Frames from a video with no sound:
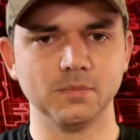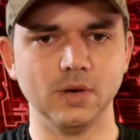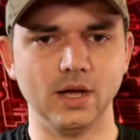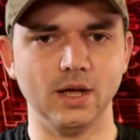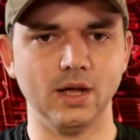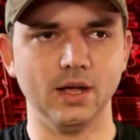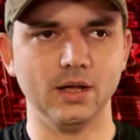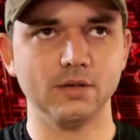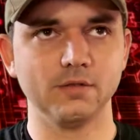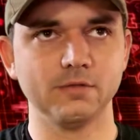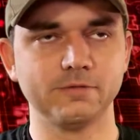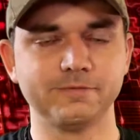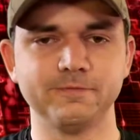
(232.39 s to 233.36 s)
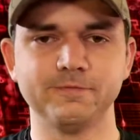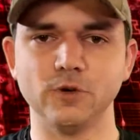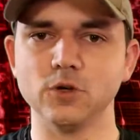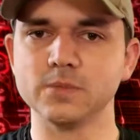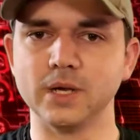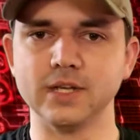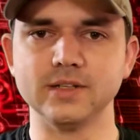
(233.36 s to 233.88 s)

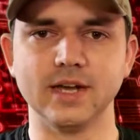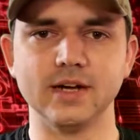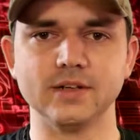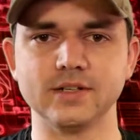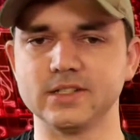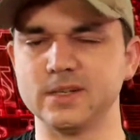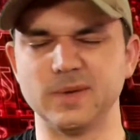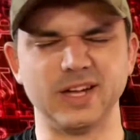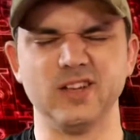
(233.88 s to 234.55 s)
froze my entire system.